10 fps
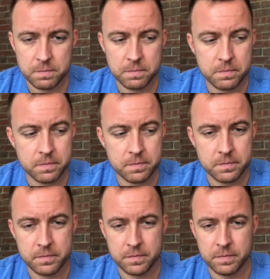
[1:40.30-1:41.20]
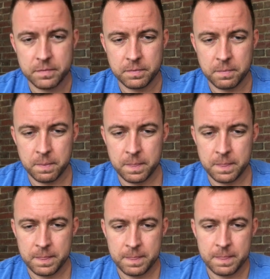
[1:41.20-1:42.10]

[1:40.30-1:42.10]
Nothing is said.